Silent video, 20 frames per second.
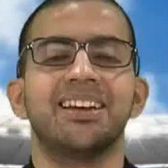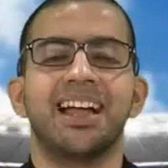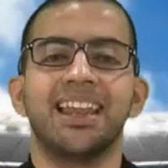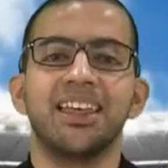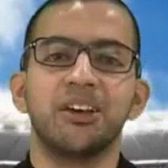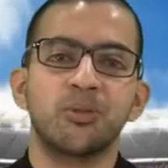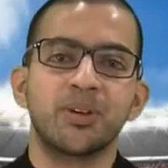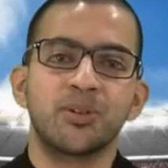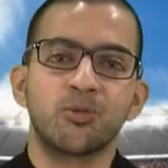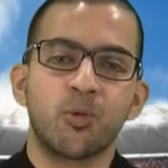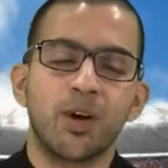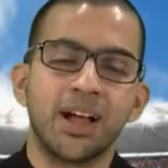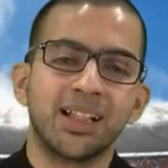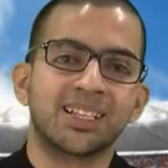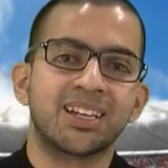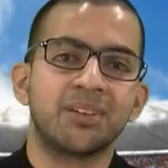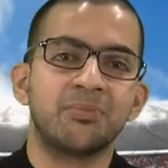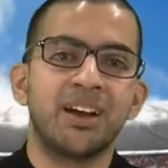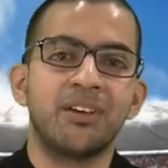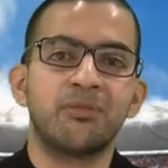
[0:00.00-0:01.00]
Hello and
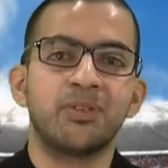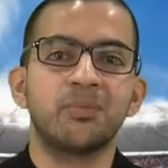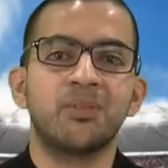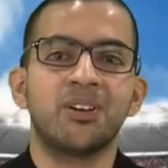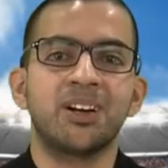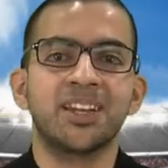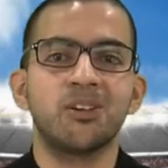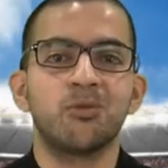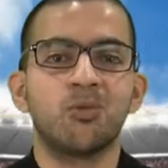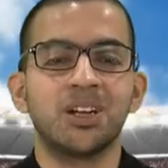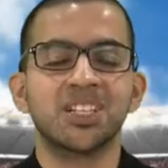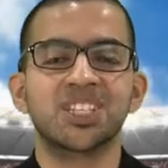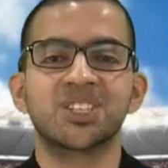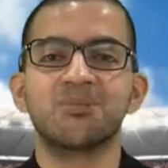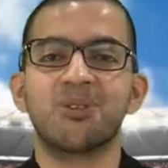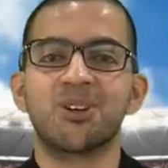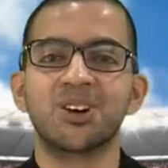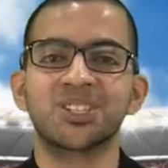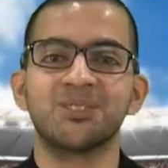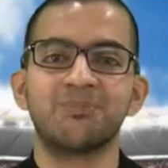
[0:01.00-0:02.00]
welcome everybody once
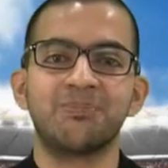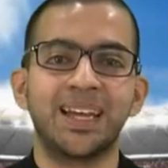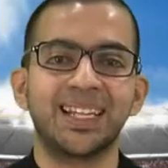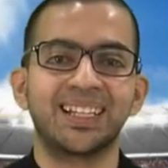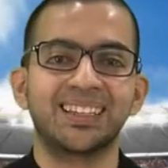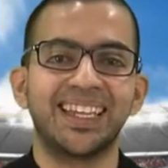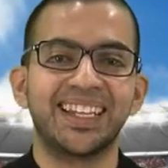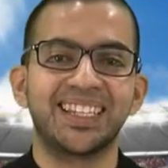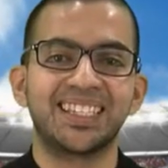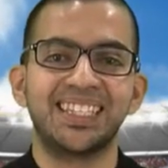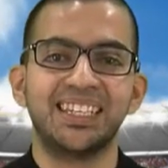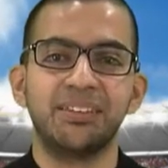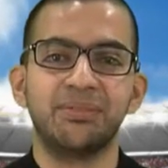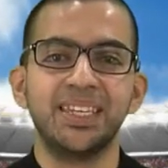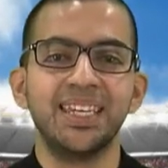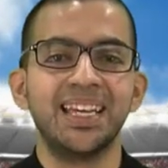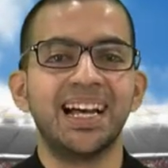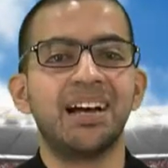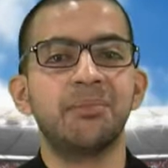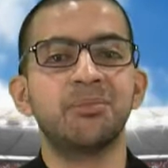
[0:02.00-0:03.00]
more to BetClick
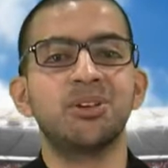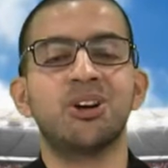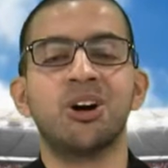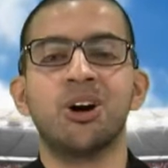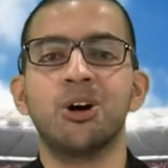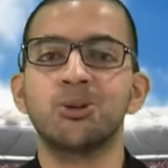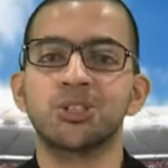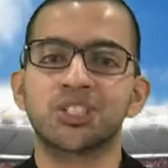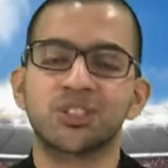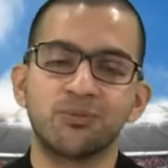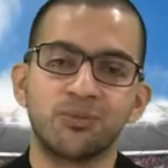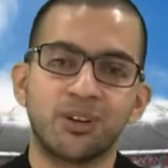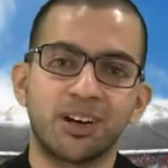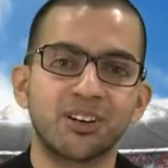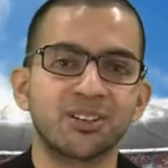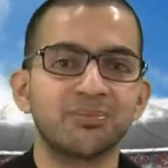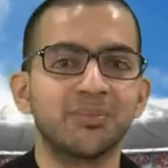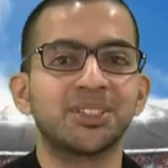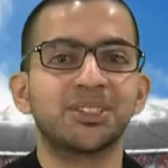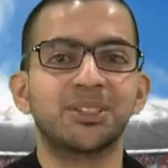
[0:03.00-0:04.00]
TV. I'm your host,
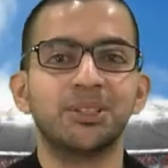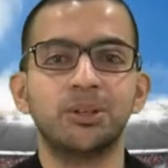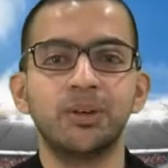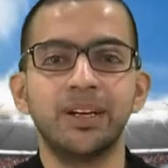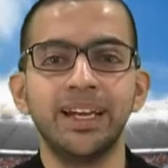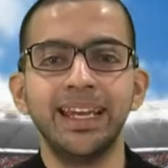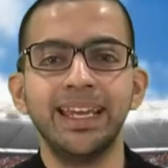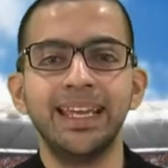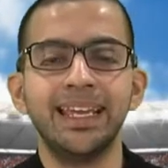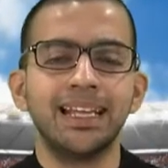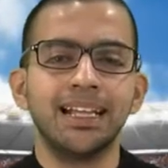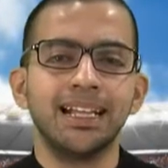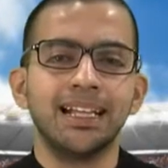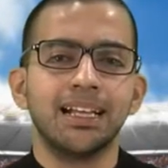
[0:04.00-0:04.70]
Warren Mature.